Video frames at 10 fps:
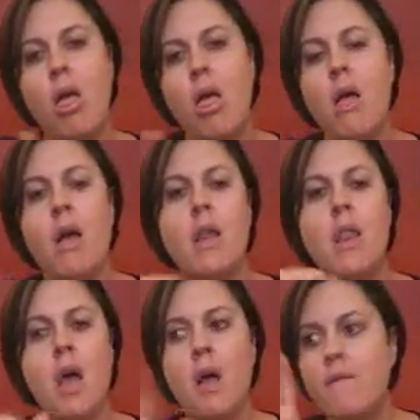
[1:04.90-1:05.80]
good
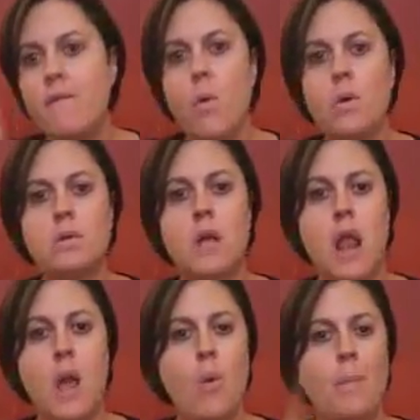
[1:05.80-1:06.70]
learning,
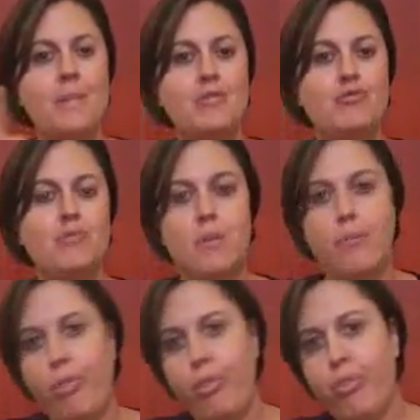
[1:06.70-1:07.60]
or that might be
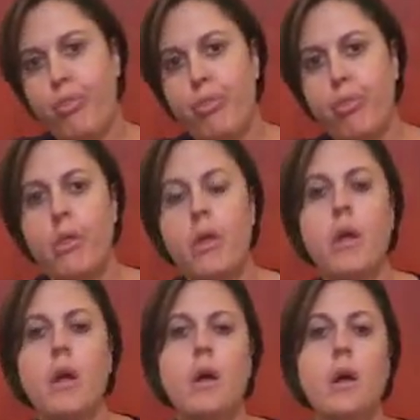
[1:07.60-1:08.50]
accidental
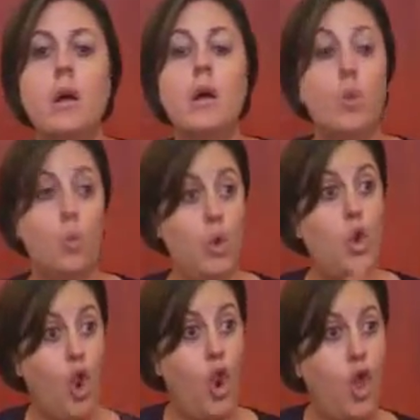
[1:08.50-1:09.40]
and taking us
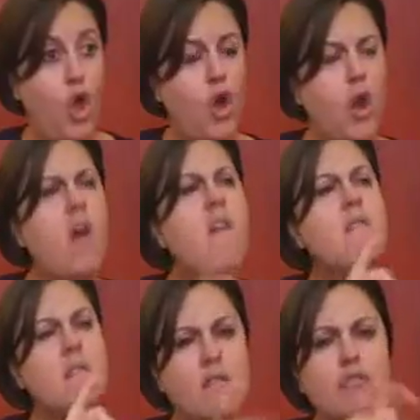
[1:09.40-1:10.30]
off our course.
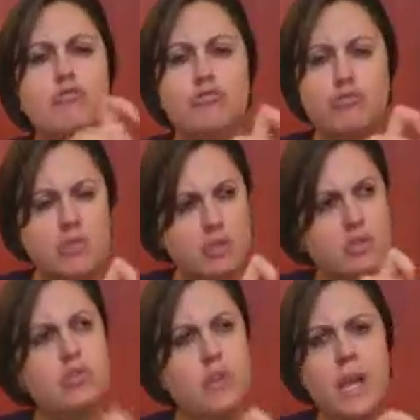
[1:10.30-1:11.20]

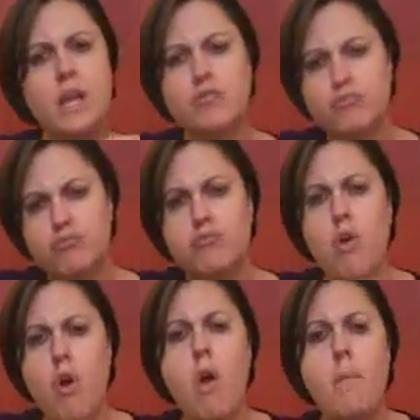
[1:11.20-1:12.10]
Right. So having
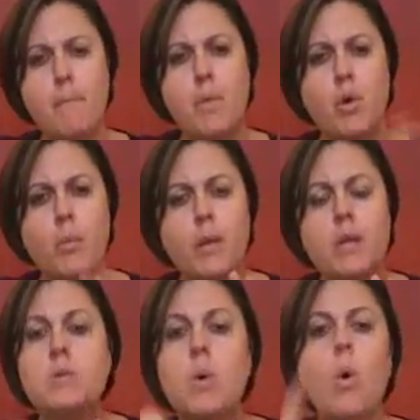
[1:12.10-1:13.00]
a way to
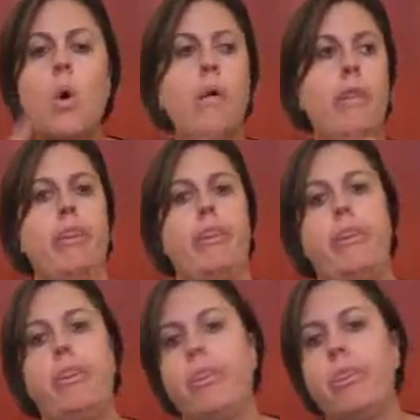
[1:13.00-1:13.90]
check in,
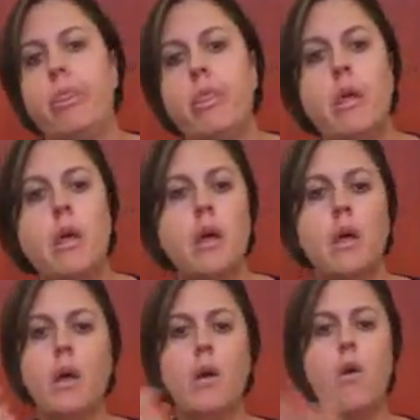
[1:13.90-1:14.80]
whether
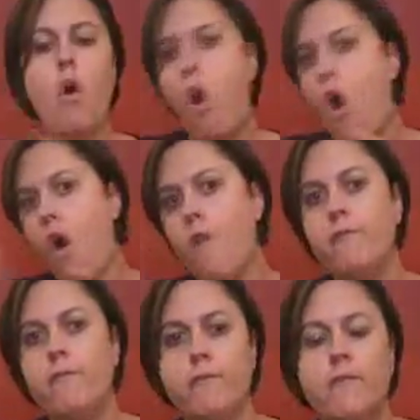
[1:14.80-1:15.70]
that's a board of
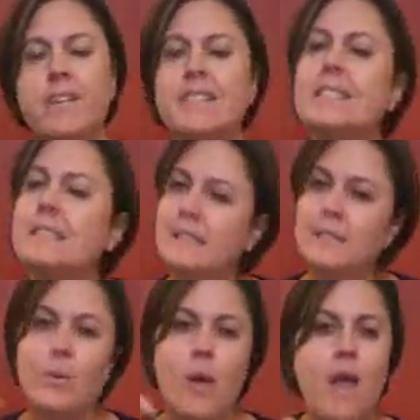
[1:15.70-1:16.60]
directors,
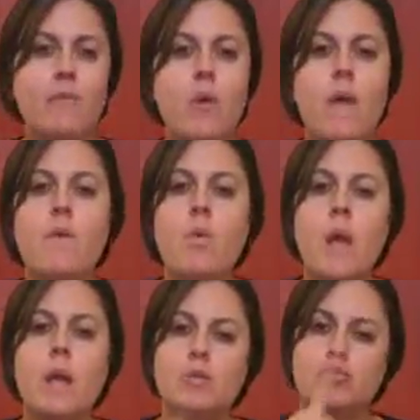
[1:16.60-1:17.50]
a board of
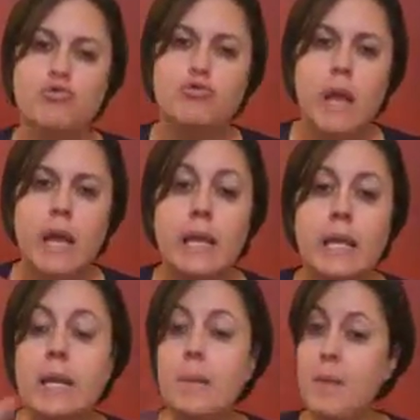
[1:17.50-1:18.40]
advisors,
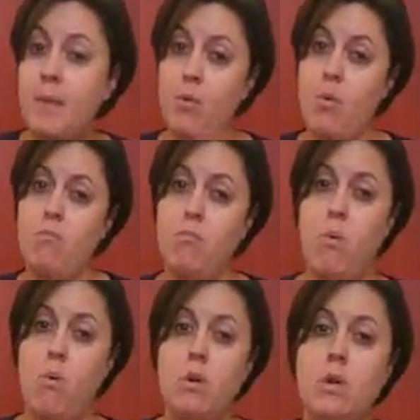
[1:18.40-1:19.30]
a peer
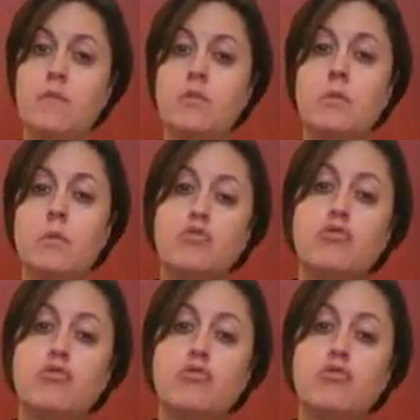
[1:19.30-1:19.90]
mentoring group,